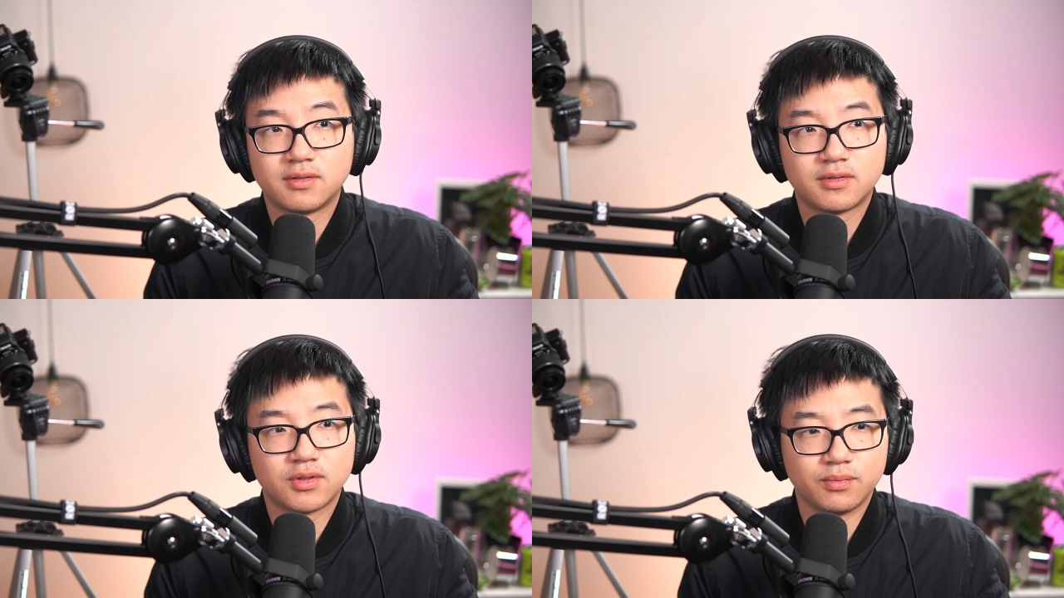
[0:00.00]

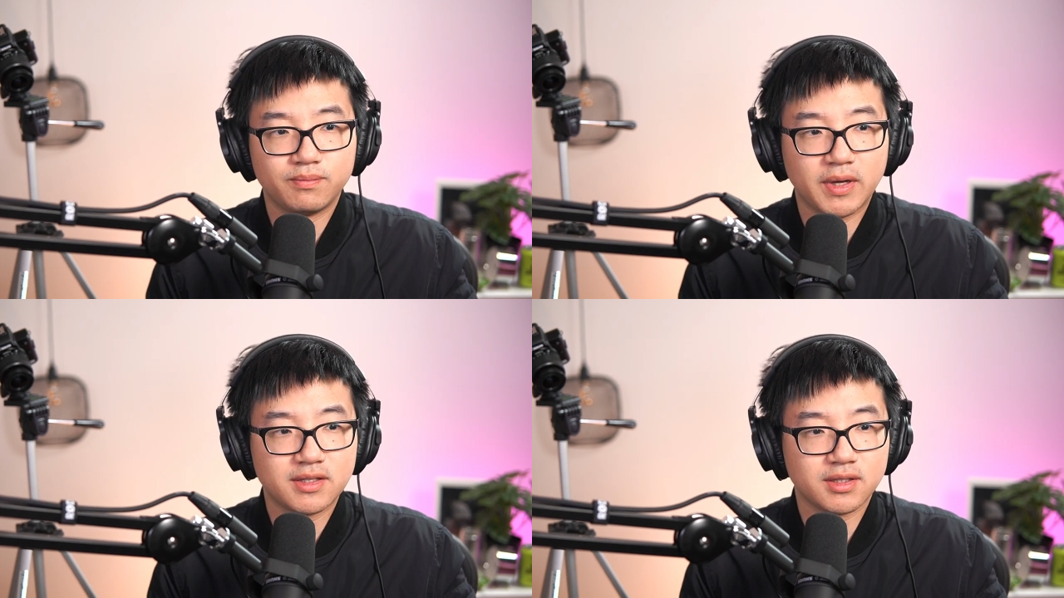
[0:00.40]
to
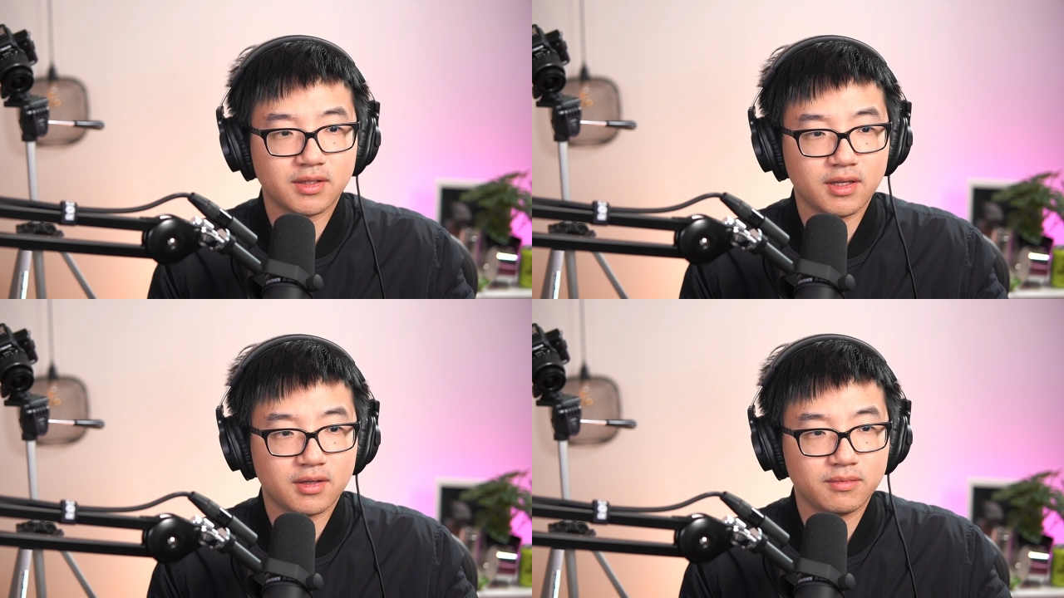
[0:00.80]

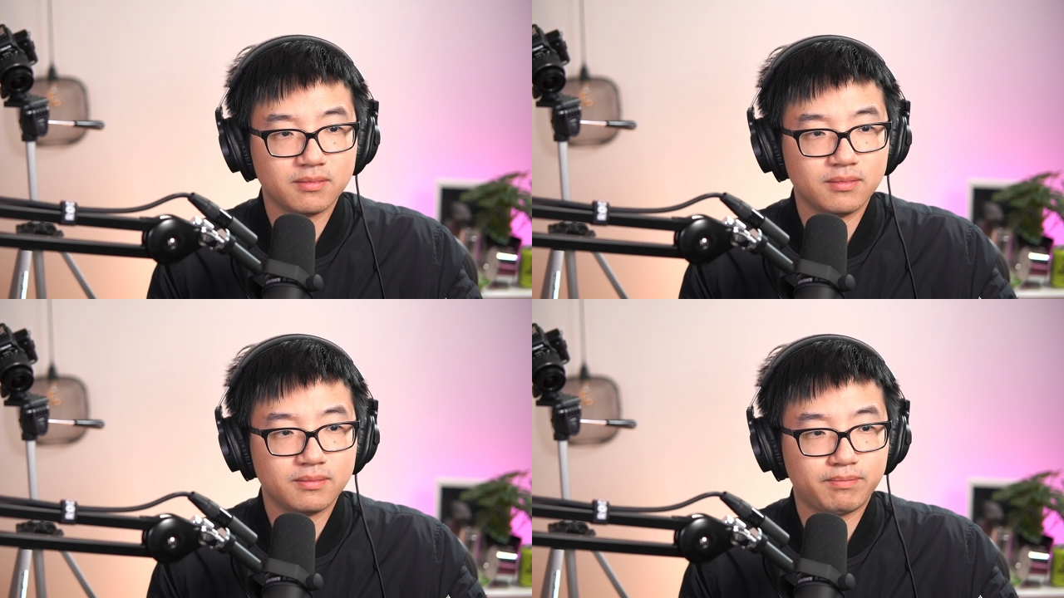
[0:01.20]
basically
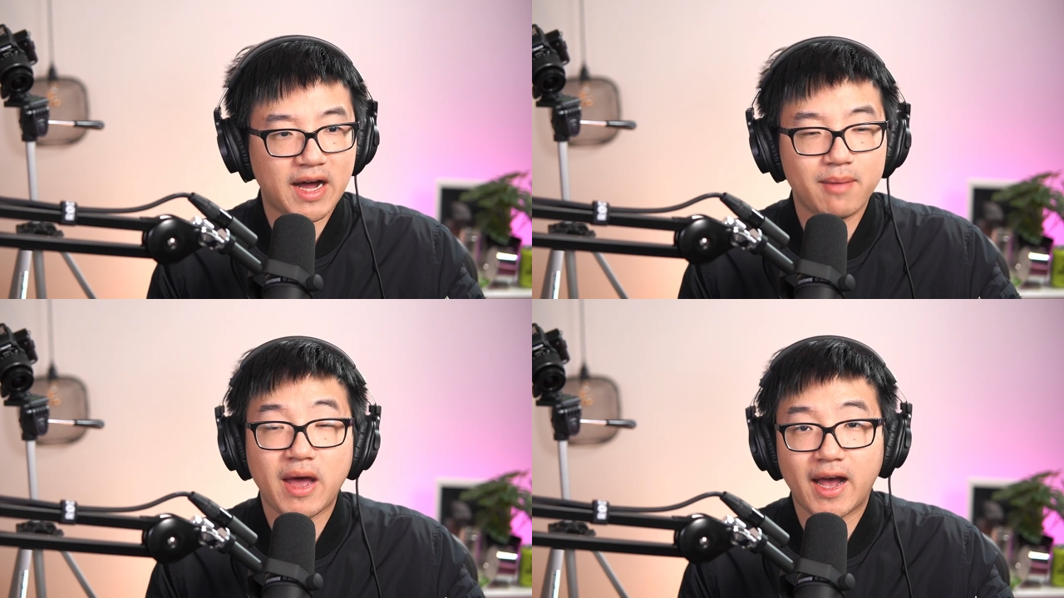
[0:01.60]

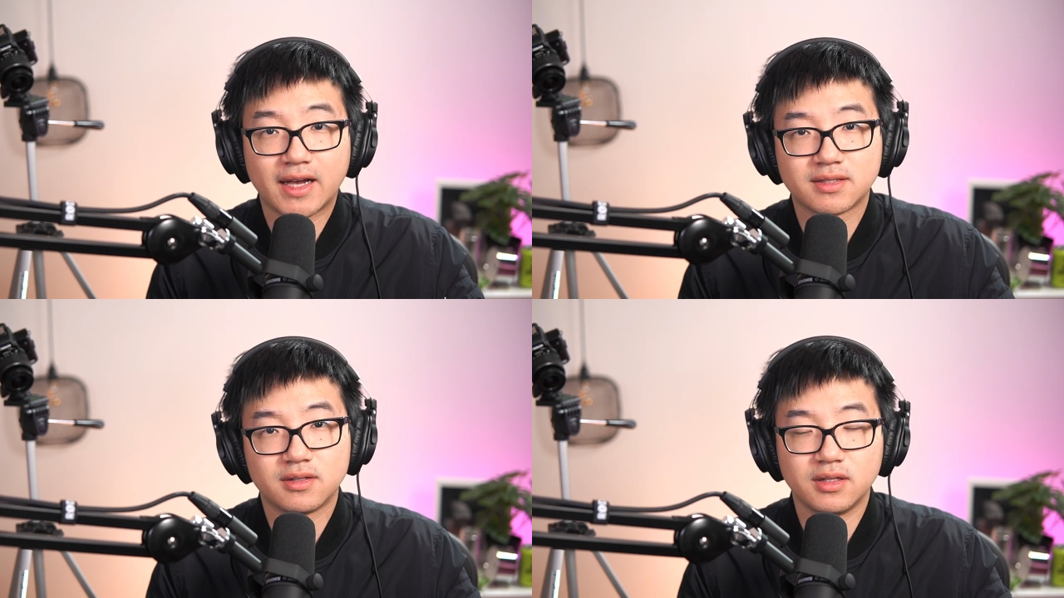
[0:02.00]

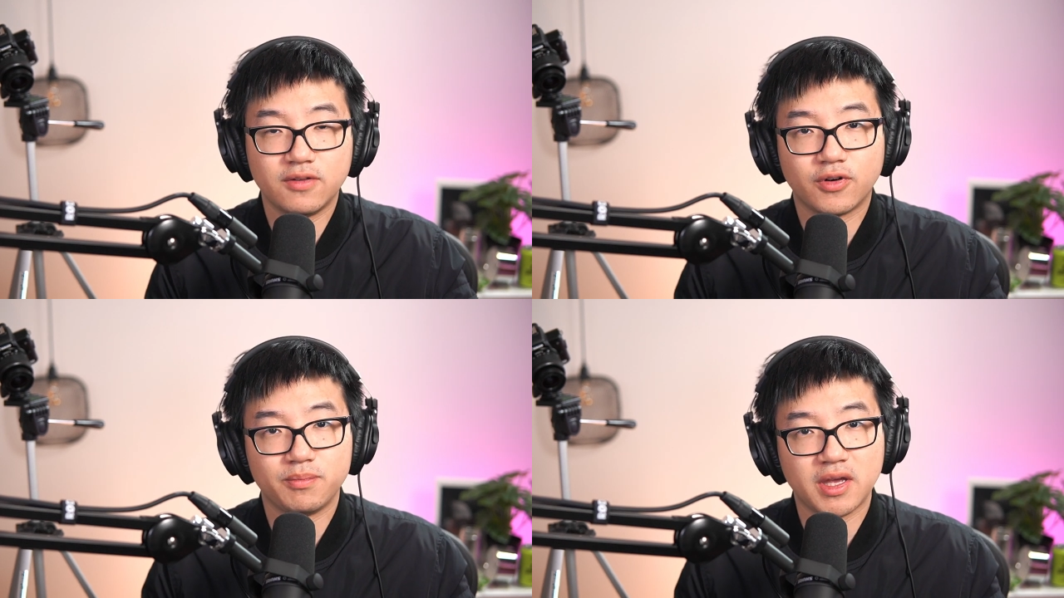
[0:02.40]
bypass the
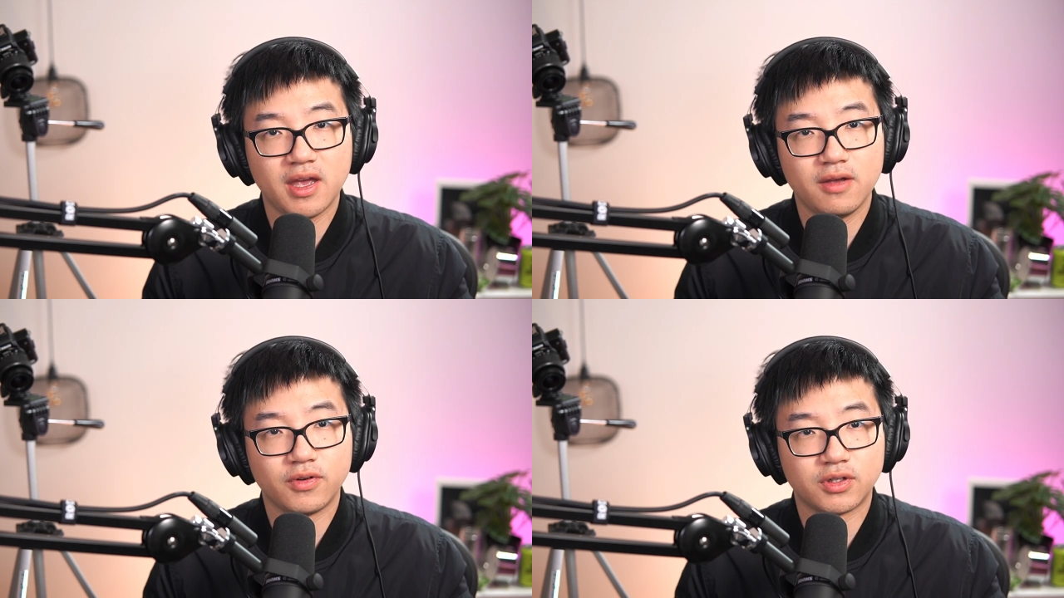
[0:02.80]
default
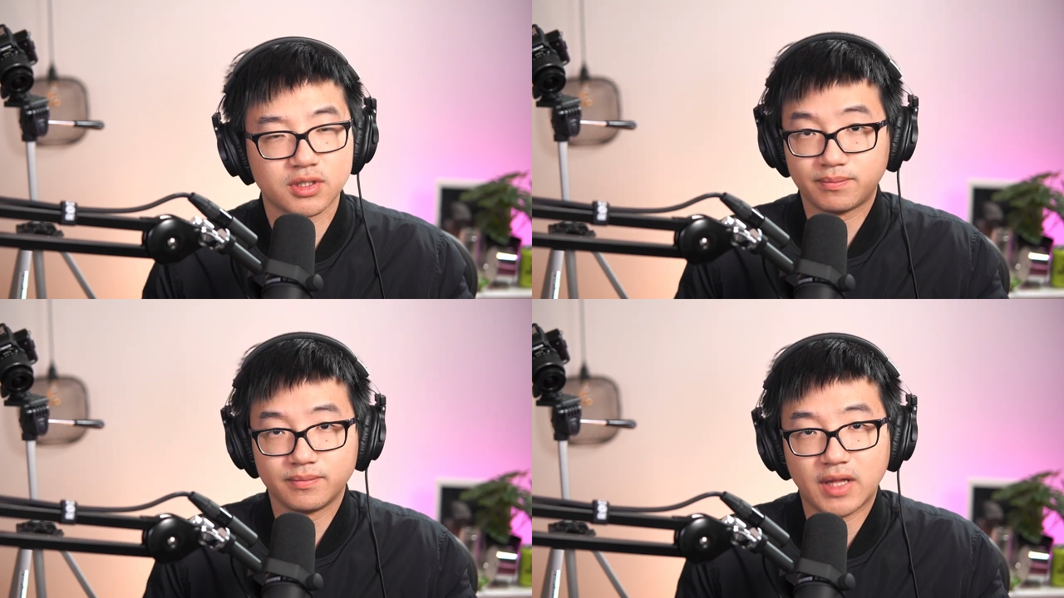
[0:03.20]

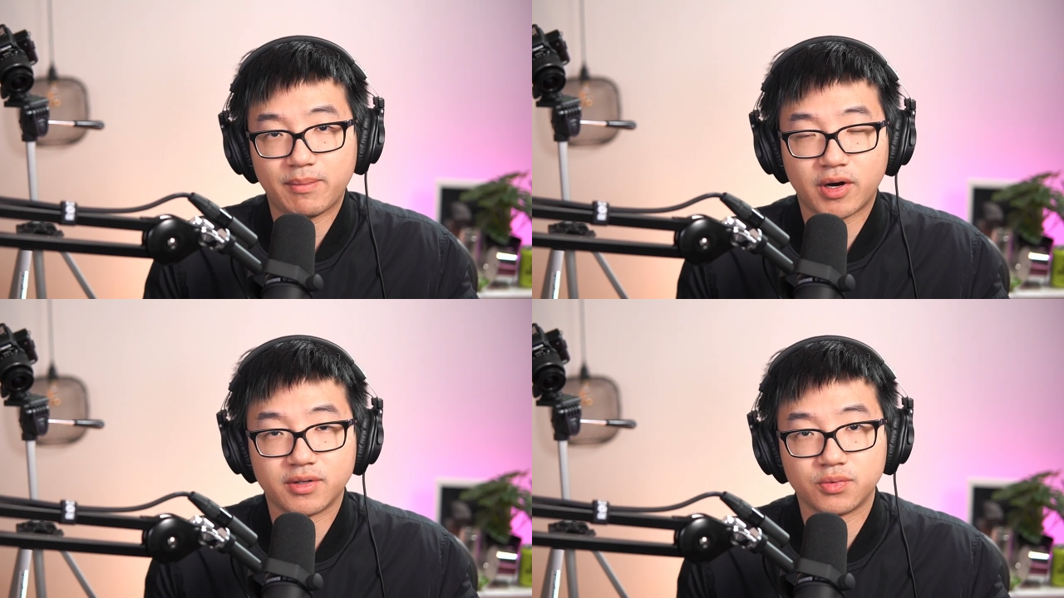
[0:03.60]
behaviors. That
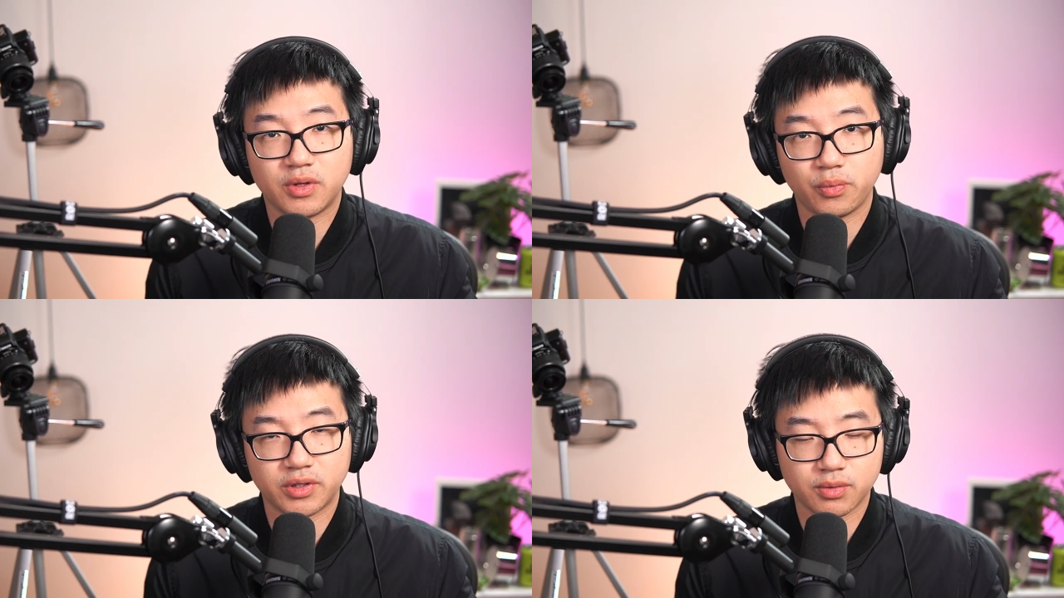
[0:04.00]
part is really
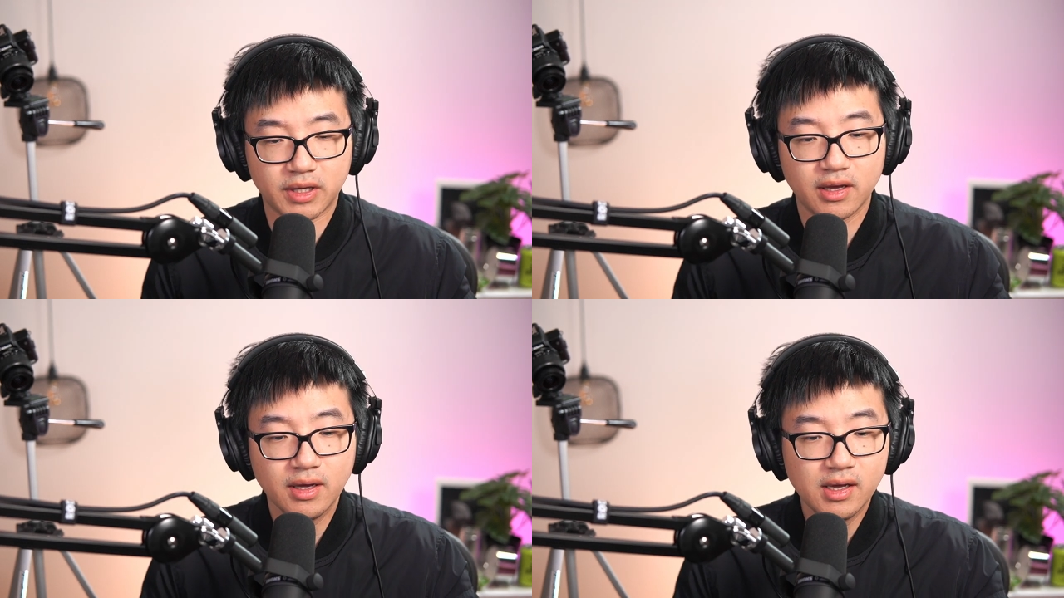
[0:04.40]
weird to
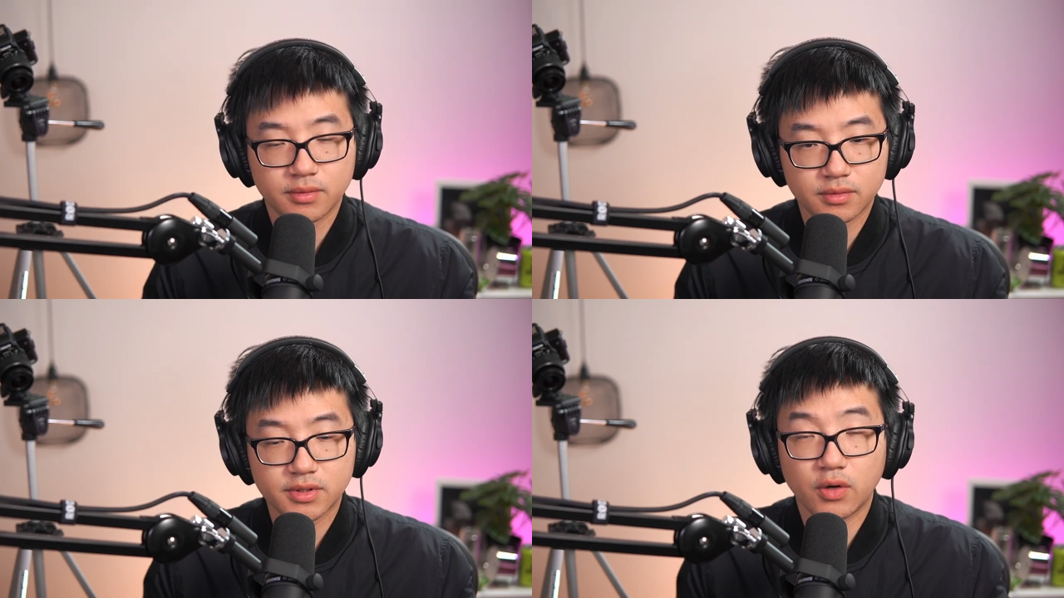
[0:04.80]
me.
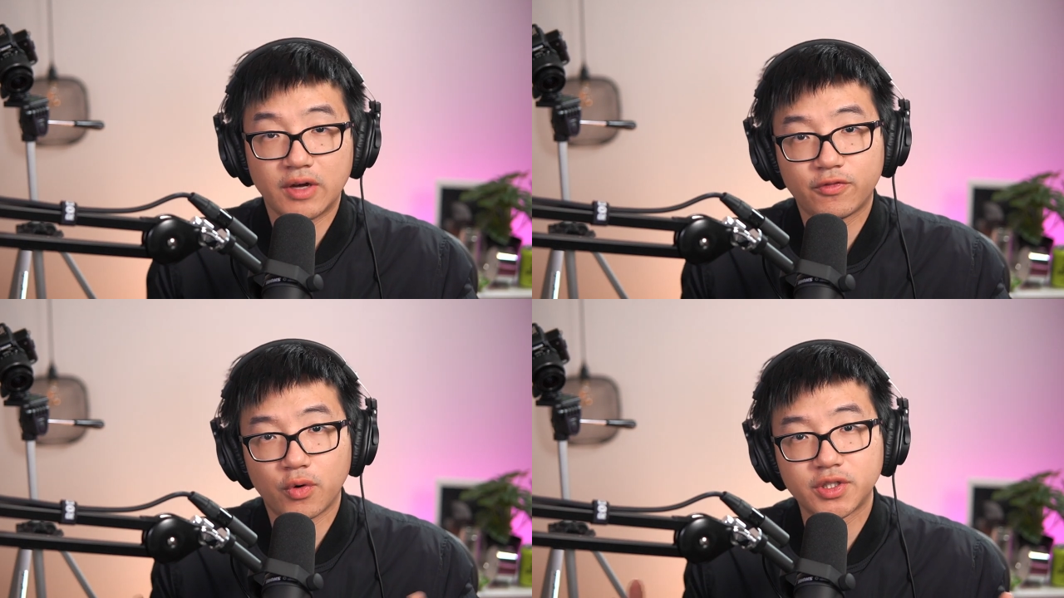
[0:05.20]
So
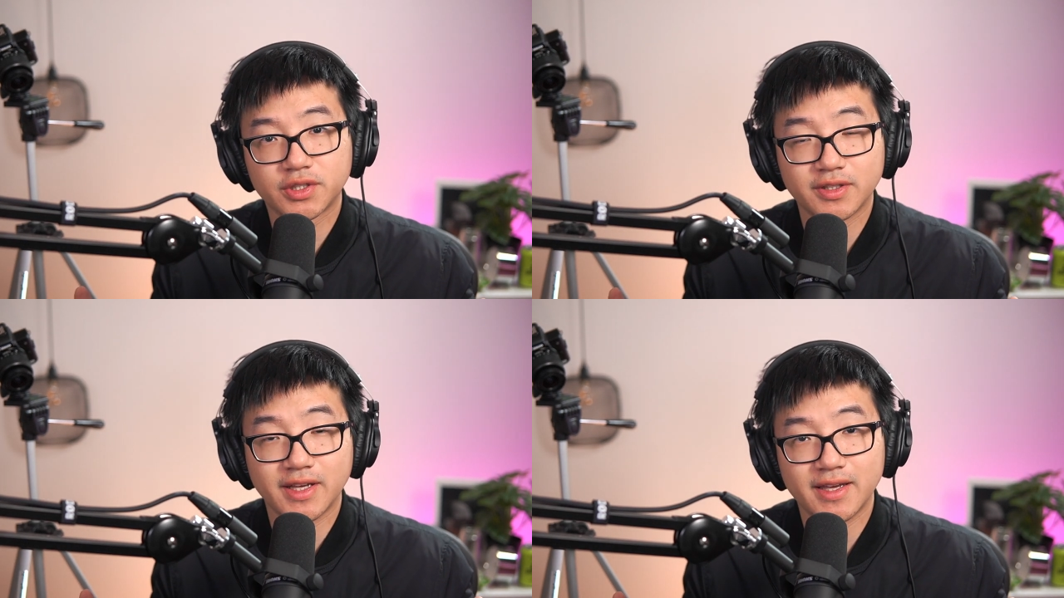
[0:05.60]

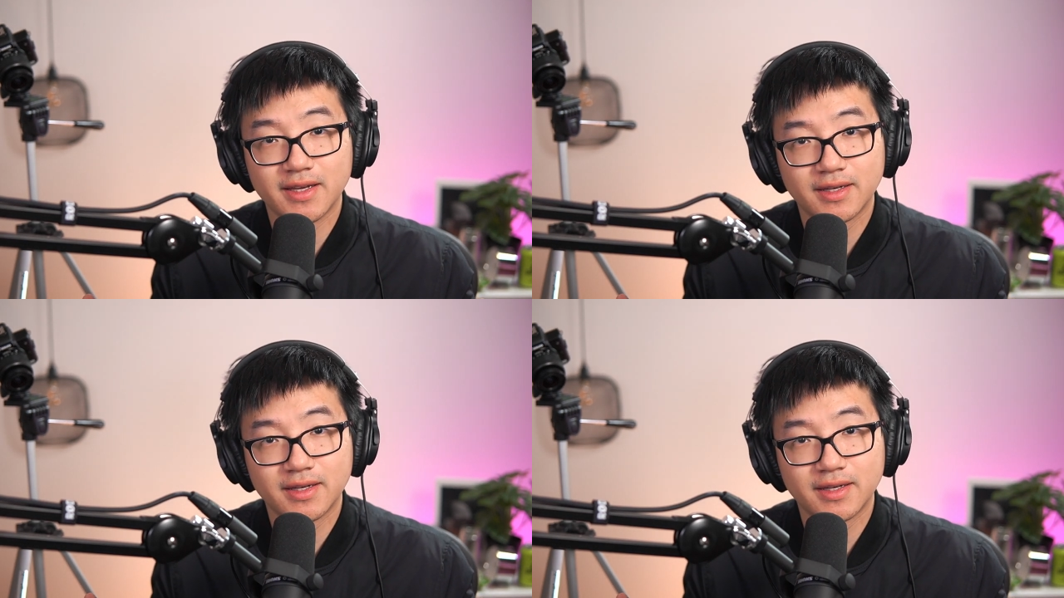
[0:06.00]
unfortunately,